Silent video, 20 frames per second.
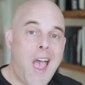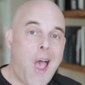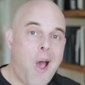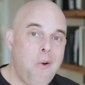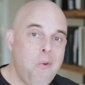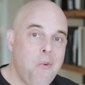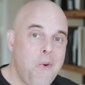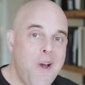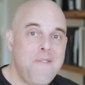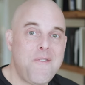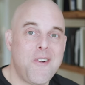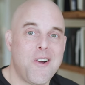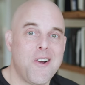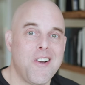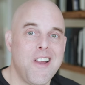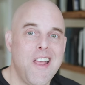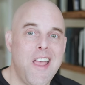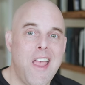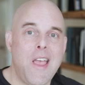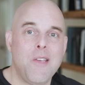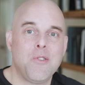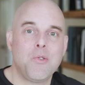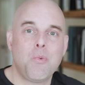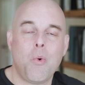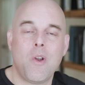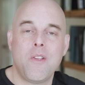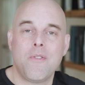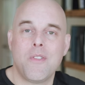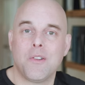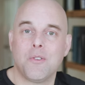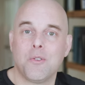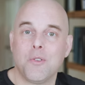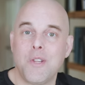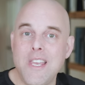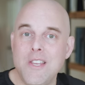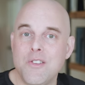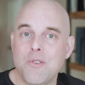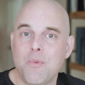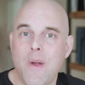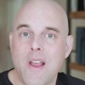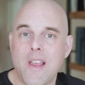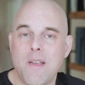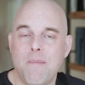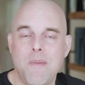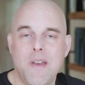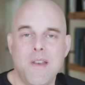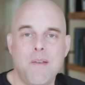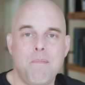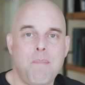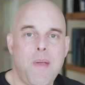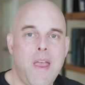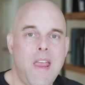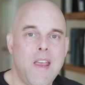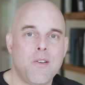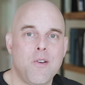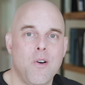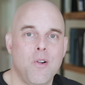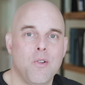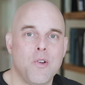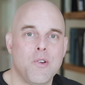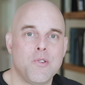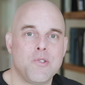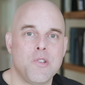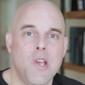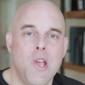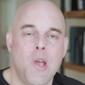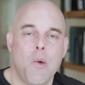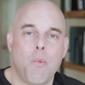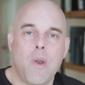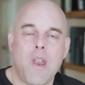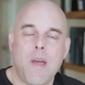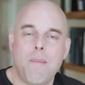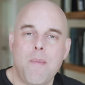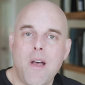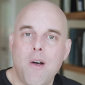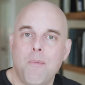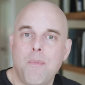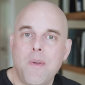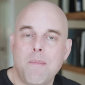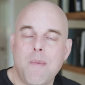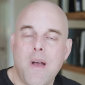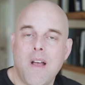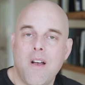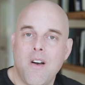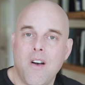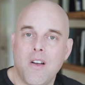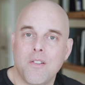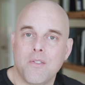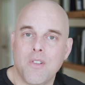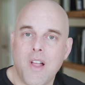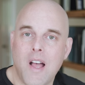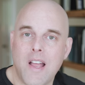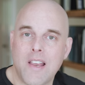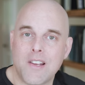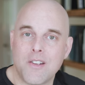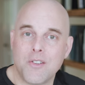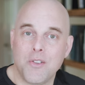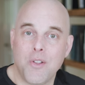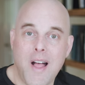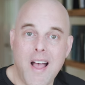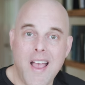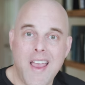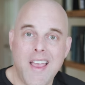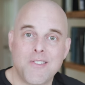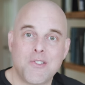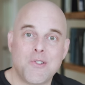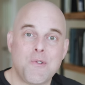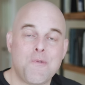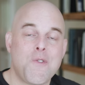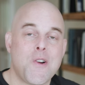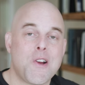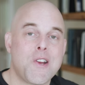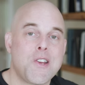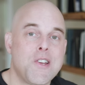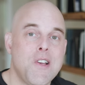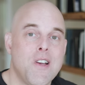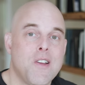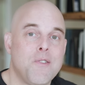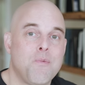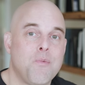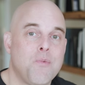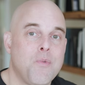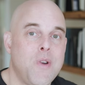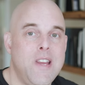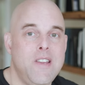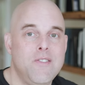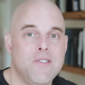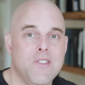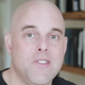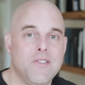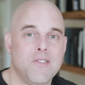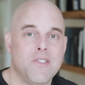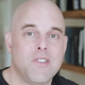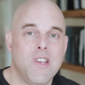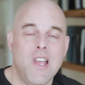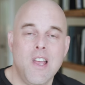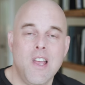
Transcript: However, it's one of the least recommended paint colors when I'm helping my online clients for good reasons.